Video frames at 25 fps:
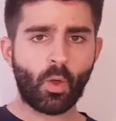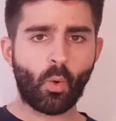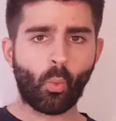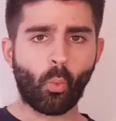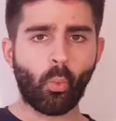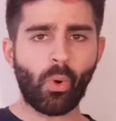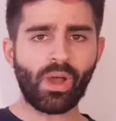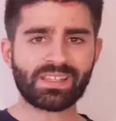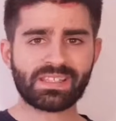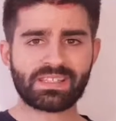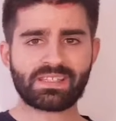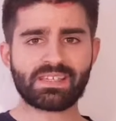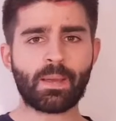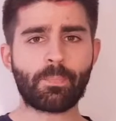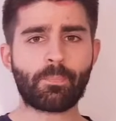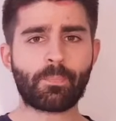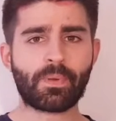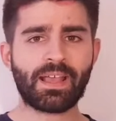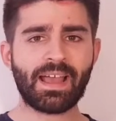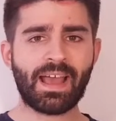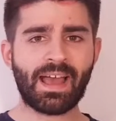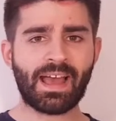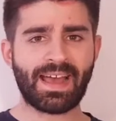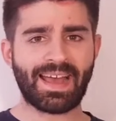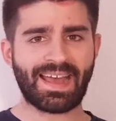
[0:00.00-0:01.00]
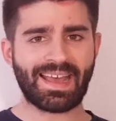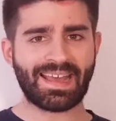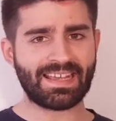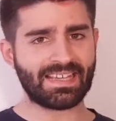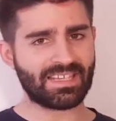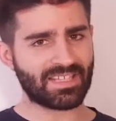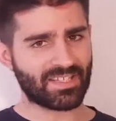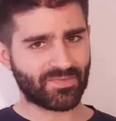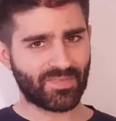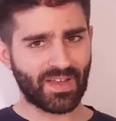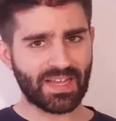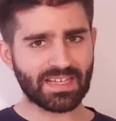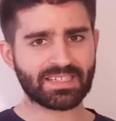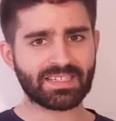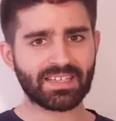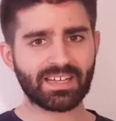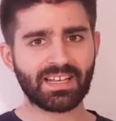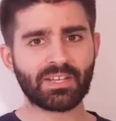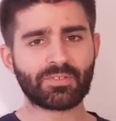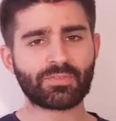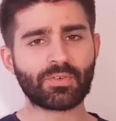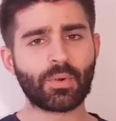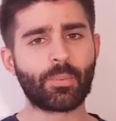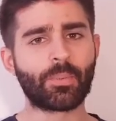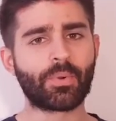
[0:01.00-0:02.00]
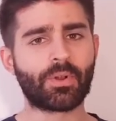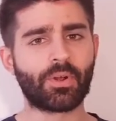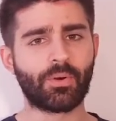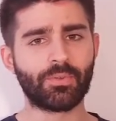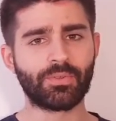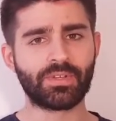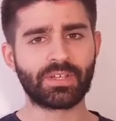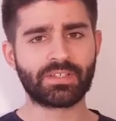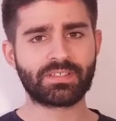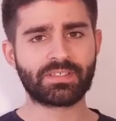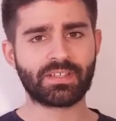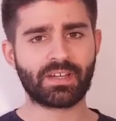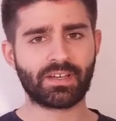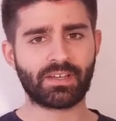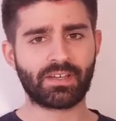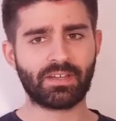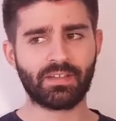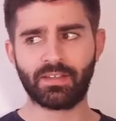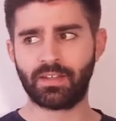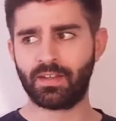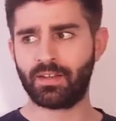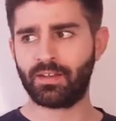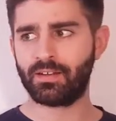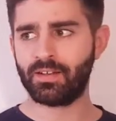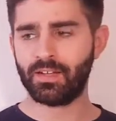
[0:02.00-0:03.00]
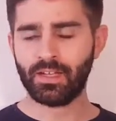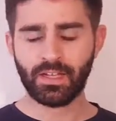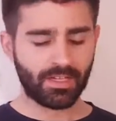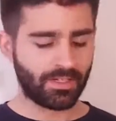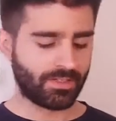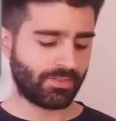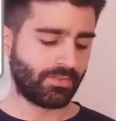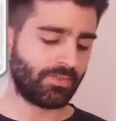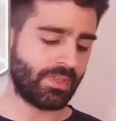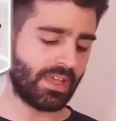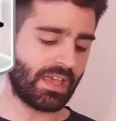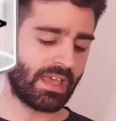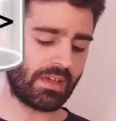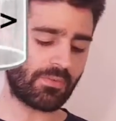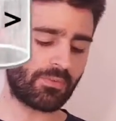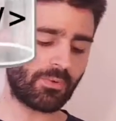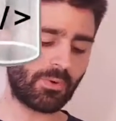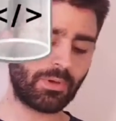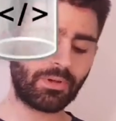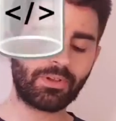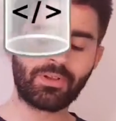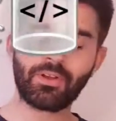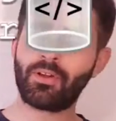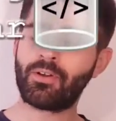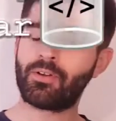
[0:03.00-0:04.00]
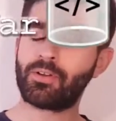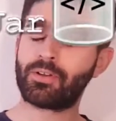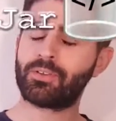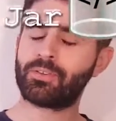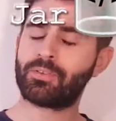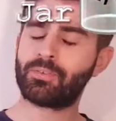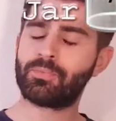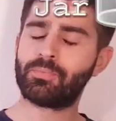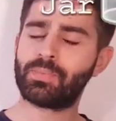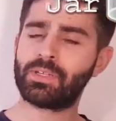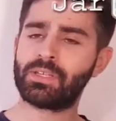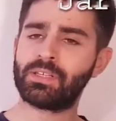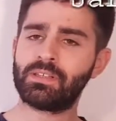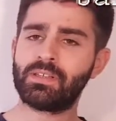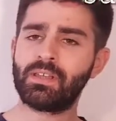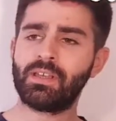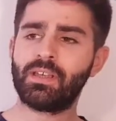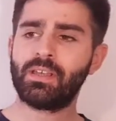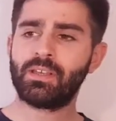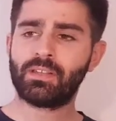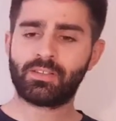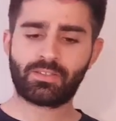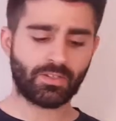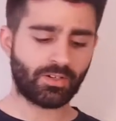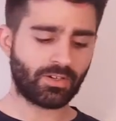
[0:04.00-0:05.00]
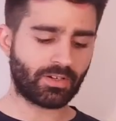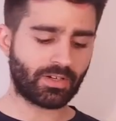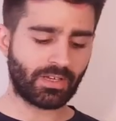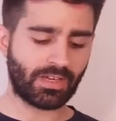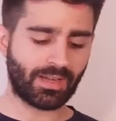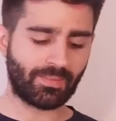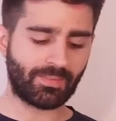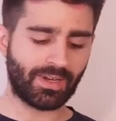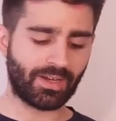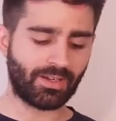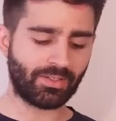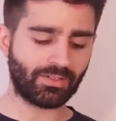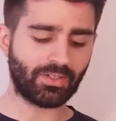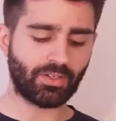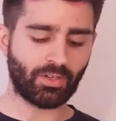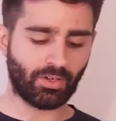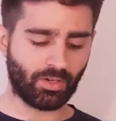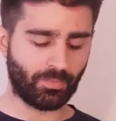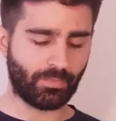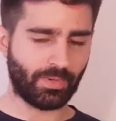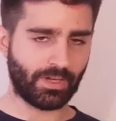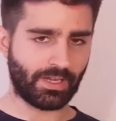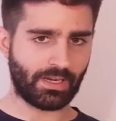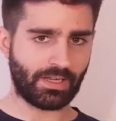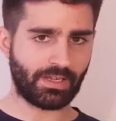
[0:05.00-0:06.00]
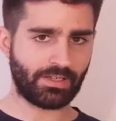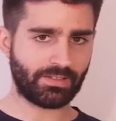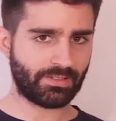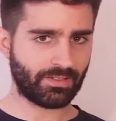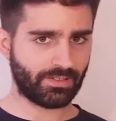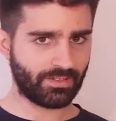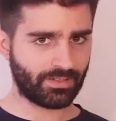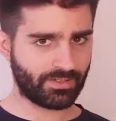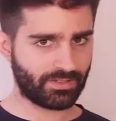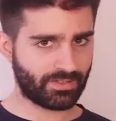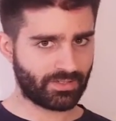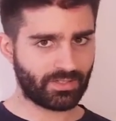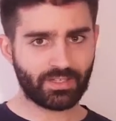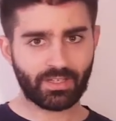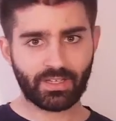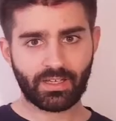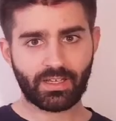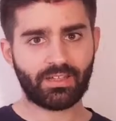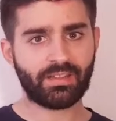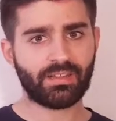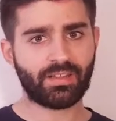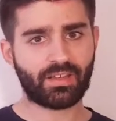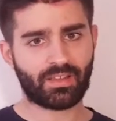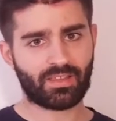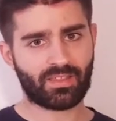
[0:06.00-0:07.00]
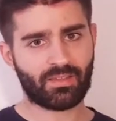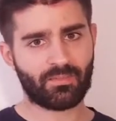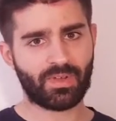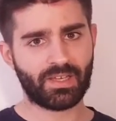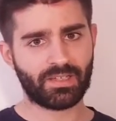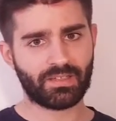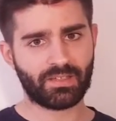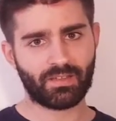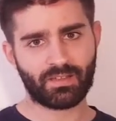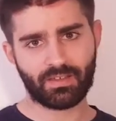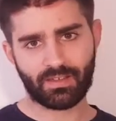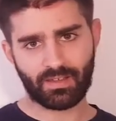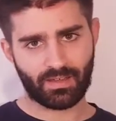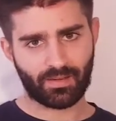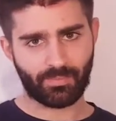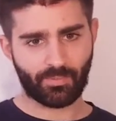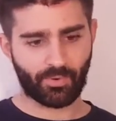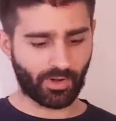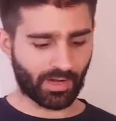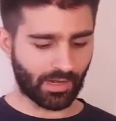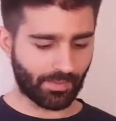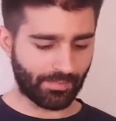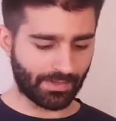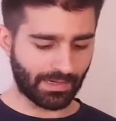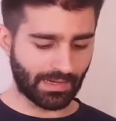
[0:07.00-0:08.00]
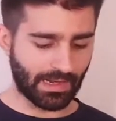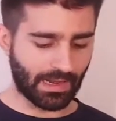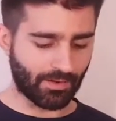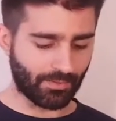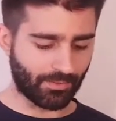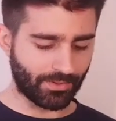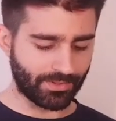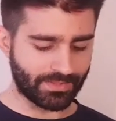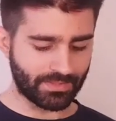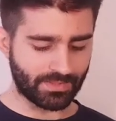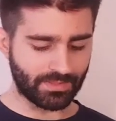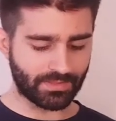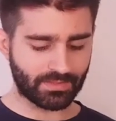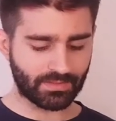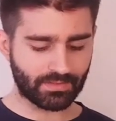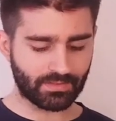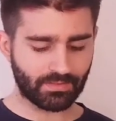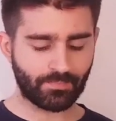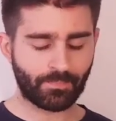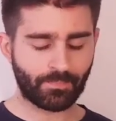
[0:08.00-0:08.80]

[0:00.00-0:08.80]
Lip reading: What's up guys, Vasilis from Codings here. Today we're going to be talking about operators and arithmetic in programming languages.